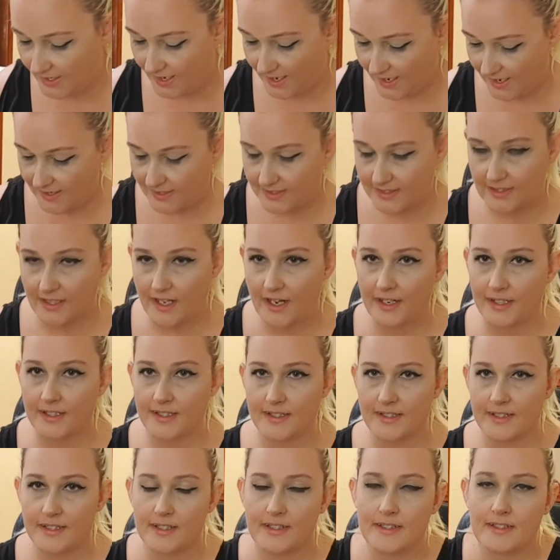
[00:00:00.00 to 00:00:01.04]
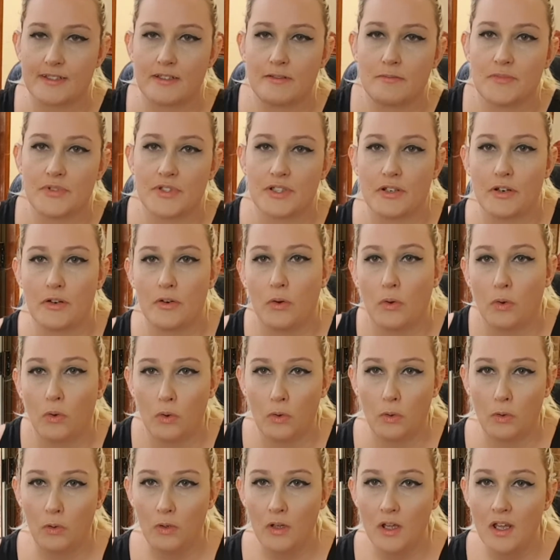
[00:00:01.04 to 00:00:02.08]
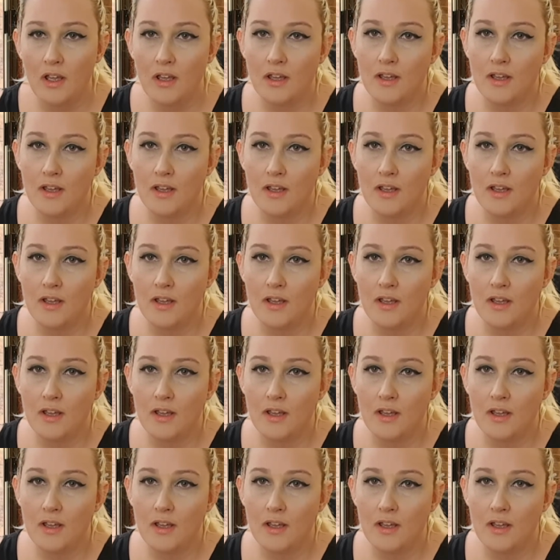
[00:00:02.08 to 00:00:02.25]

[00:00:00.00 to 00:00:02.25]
has like a system, so all